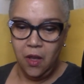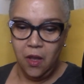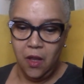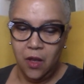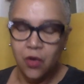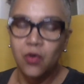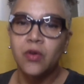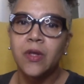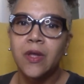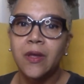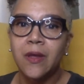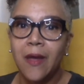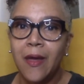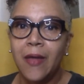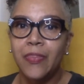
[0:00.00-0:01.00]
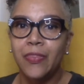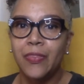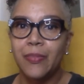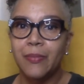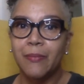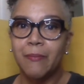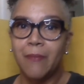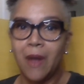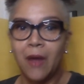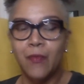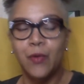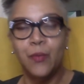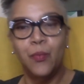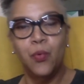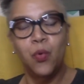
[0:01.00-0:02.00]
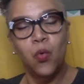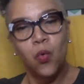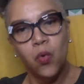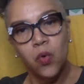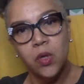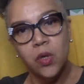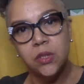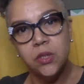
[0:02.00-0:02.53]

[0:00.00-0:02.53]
in looking at my report,